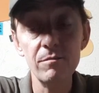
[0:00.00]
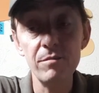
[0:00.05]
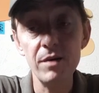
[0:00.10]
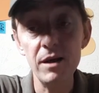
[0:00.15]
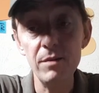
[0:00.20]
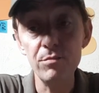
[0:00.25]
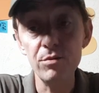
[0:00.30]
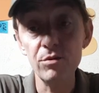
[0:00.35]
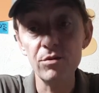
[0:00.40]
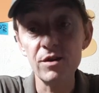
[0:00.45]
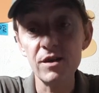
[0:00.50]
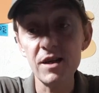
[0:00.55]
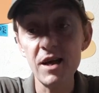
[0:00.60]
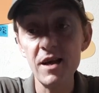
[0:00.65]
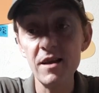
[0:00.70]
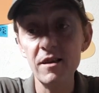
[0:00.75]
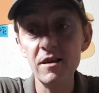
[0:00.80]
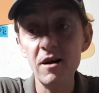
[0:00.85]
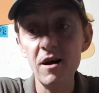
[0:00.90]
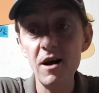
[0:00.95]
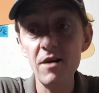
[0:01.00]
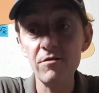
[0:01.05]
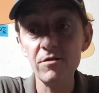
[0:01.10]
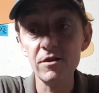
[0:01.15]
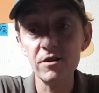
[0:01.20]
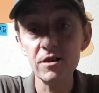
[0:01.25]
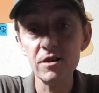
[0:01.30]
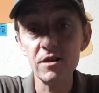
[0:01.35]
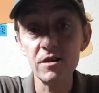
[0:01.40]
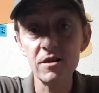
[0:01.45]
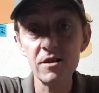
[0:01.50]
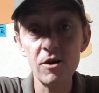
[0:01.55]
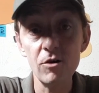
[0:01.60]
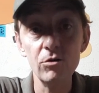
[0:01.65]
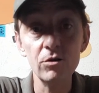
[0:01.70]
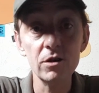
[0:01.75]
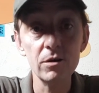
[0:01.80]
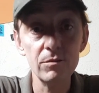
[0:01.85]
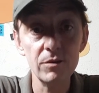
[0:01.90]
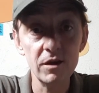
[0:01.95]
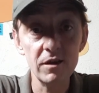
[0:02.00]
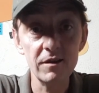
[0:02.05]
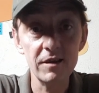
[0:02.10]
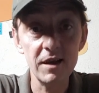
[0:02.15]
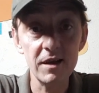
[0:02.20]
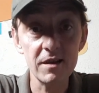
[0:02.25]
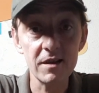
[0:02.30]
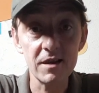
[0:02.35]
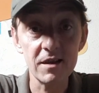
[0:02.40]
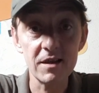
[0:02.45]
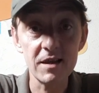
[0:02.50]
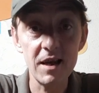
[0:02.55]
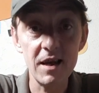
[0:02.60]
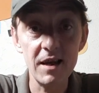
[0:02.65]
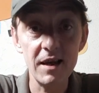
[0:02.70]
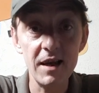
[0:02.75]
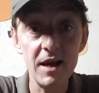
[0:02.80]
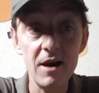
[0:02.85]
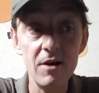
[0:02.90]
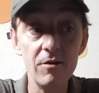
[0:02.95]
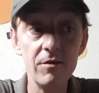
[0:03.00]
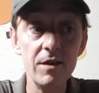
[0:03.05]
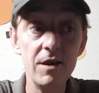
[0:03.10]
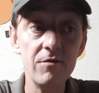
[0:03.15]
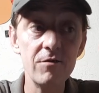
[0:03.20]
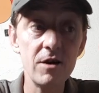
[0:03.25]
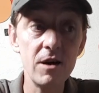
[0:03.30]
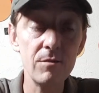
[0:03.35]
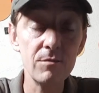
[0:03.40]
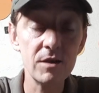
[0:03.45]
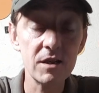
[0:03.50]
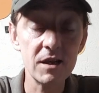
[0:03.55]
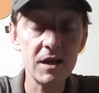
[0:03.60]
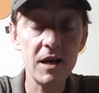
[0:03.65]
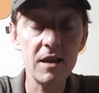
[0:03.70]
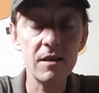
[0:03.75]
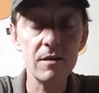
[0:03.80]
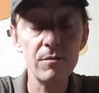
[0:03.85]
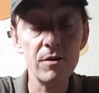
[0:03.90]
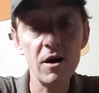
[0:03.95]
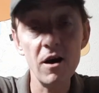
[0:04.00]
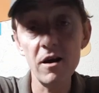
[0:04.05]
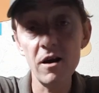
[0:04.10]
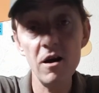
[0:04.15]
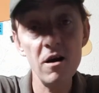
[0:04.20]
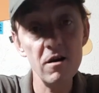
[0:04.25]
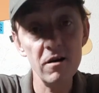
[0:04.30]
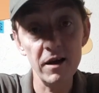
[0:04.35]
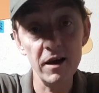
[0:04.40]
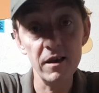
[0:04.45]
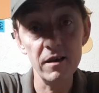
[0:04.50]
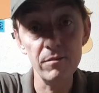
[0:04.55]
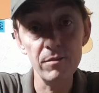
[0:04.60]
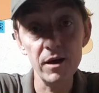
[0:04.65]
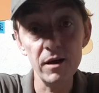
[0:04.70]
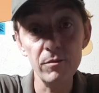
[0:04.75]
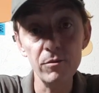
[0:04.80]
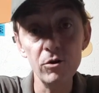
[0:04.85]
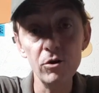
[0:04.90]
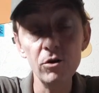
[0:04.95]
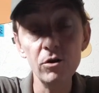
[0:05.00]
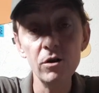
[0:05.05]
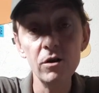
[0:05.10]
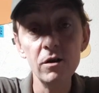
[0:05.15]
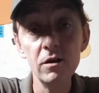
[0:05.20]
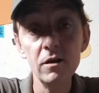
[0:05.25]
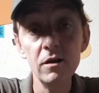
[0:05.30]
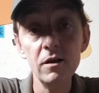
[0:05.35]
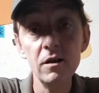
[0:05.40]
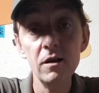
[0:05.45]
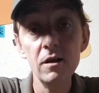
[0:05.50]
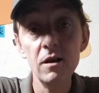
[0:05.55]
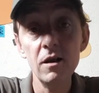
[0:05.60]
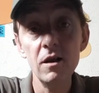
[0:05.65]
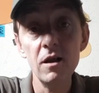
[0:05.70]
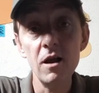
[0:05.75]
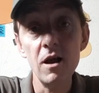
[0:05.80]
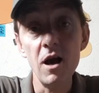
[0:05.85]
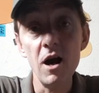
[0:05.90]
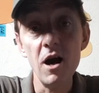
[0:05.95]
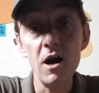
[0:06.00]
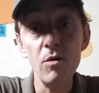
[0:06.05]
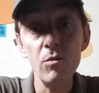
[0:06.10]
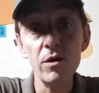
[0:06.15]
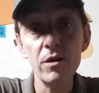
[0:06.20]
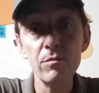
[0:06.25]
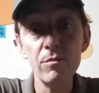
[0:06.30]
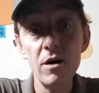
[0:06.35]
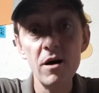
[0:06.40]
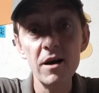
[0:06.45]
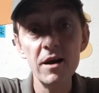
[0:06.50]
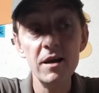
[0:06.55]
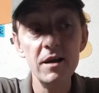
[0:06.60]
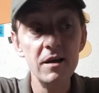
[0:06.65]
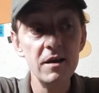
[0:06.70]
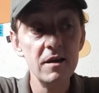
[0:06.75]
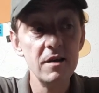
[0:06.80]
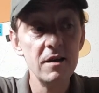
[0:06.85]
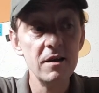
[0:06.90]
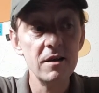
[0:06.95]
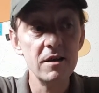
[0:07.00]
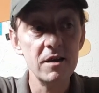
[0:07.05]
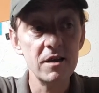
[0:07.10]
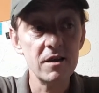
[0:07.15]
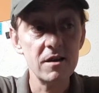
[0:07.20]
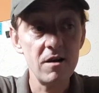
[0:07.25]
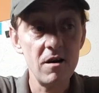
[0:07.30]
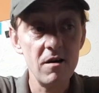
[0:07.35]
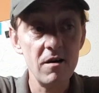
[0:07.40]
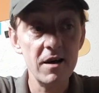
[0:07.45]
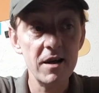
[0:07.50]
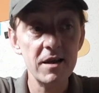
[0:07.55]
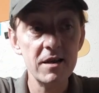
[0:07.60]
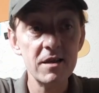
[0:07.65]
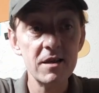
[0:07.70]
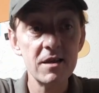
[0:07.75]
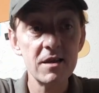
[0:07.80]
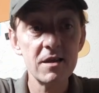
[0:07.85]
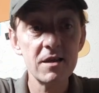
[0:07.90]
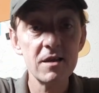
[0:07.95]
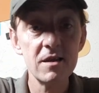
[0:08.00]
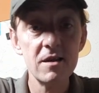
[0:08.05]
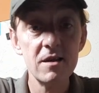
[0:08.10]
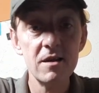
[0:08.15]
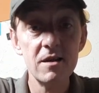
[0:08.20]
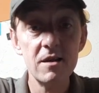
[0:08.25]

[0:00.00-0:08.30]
people saying that I haven't told them that things are selling out and they've come to get them and I can't get them anymore. With my designs,